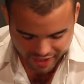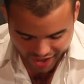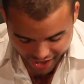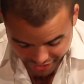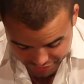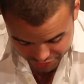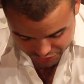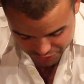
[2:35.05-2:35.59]

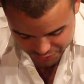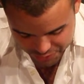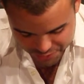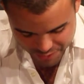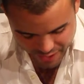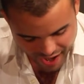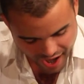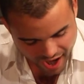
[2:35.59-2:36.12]
I
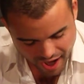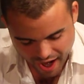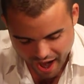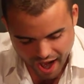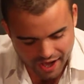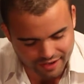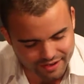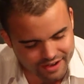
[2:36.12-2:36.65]
knew
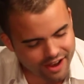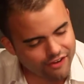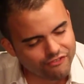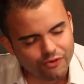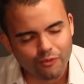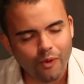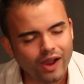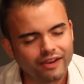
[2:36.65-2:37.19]
I
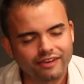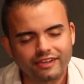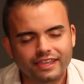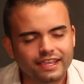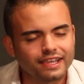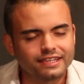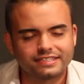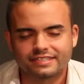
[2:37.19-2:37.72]
never wanted to
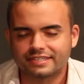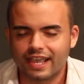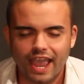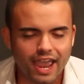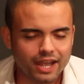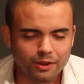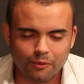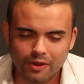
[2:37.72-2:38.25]
kiss
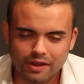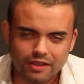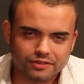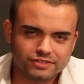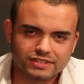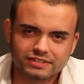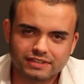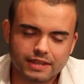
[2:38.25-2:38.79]
anyone
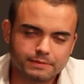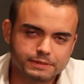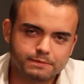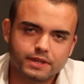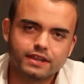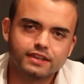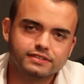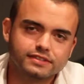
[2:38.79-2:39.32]
else's lips
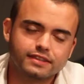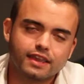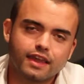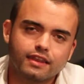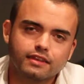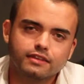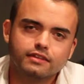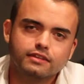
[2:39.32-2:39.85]
but his again.